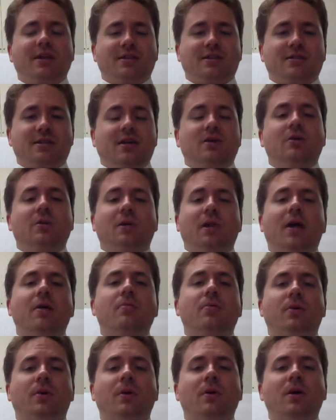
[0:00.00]
a single
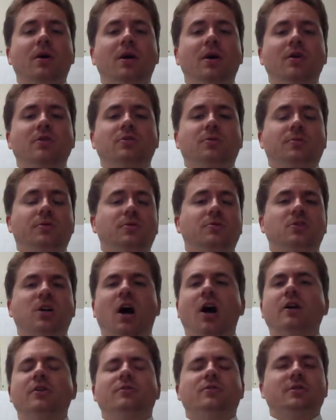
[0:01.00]
laborer to produce
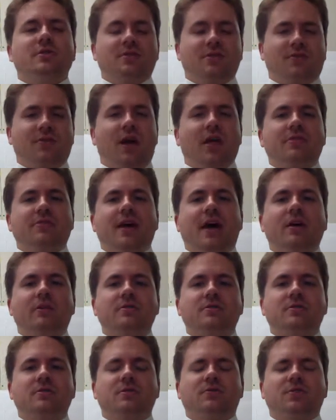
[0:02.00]
hundreds, if not
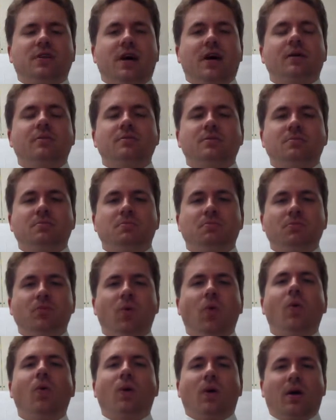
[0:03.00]
thousands of times
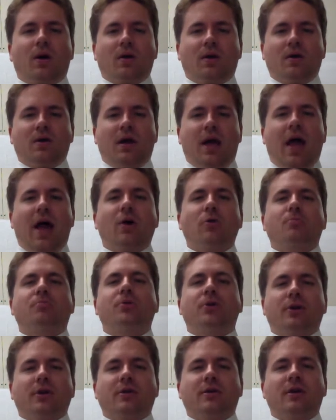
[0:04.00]
more
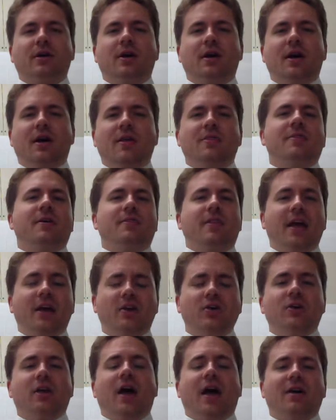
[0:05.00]
output than they
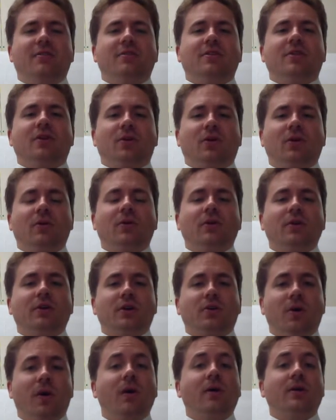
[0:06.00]
could have in their early
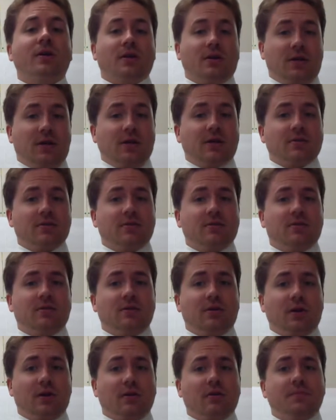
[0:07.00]
agrarian days.
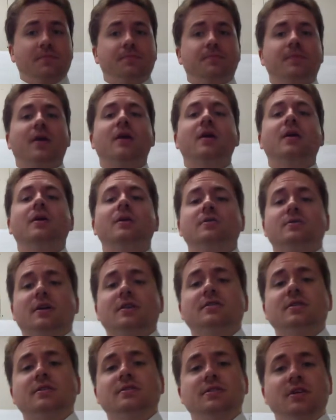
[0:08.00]
Okay? So
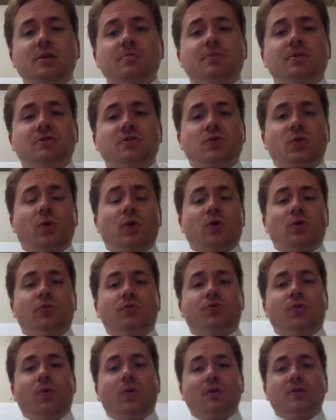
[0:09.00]
that's the deep historical
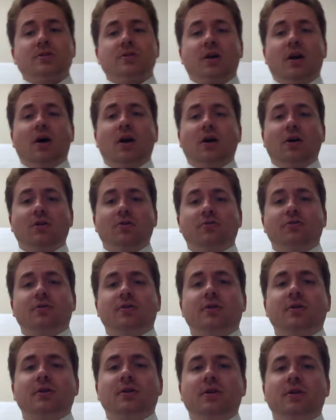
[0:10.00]
force
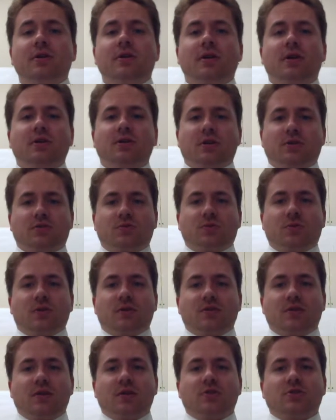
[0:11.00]
of
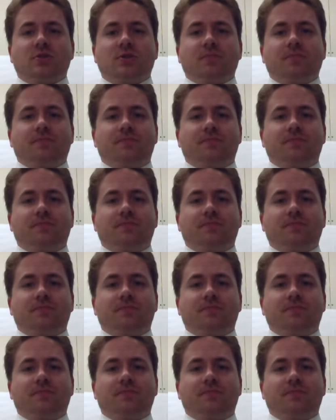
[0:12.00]
industrialization.